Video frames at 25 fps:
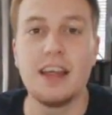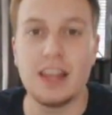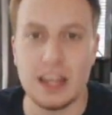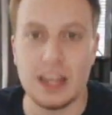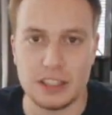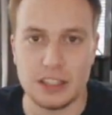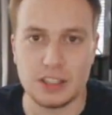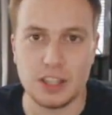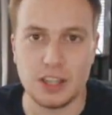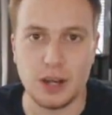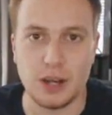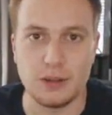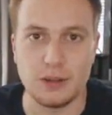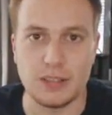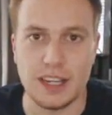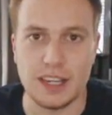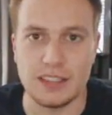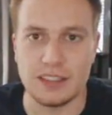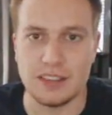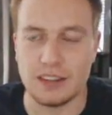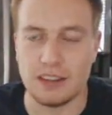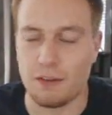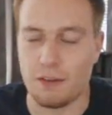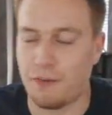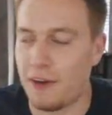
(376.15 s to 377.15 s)
That shows
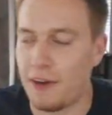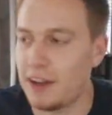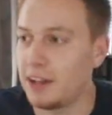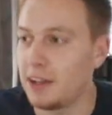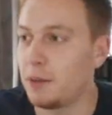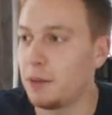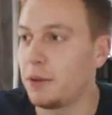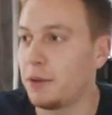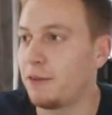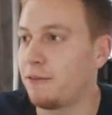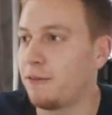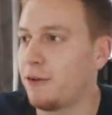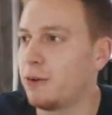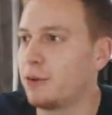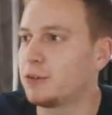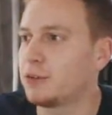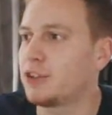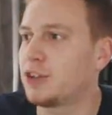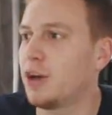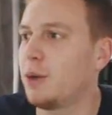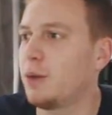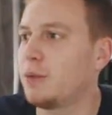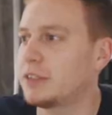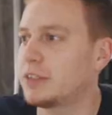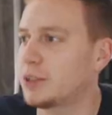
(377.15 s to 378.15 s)
he's a defender, but the
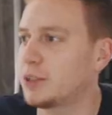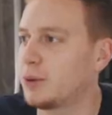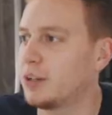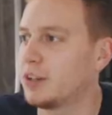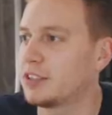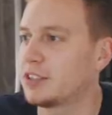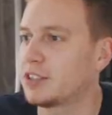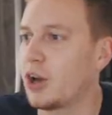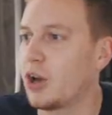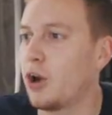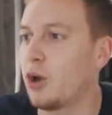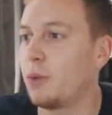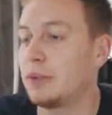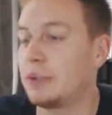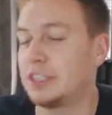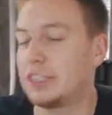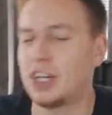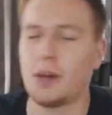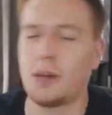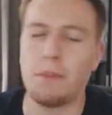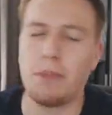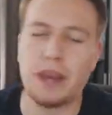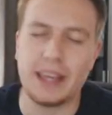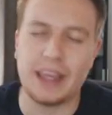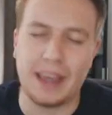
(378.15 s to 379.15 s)
full-time whistle has gone. We
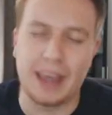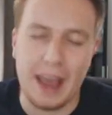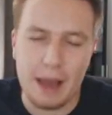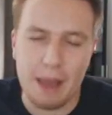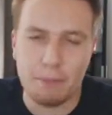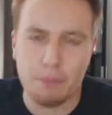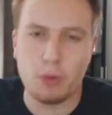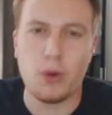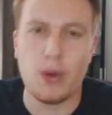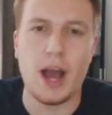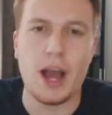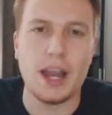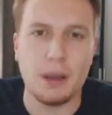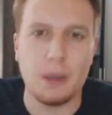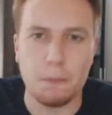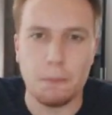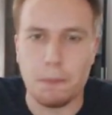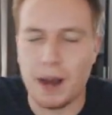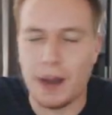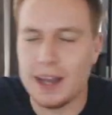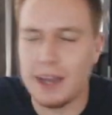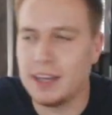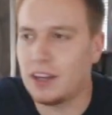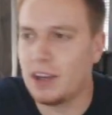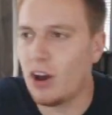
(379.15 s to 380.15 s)
took a big gamble and it
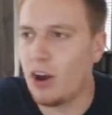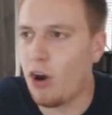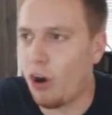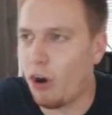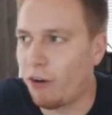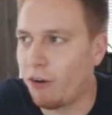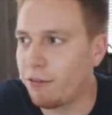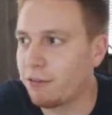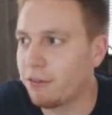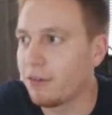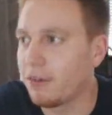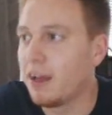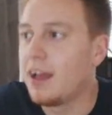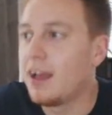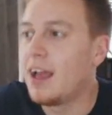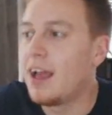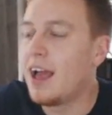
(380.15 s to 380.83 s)
paid off.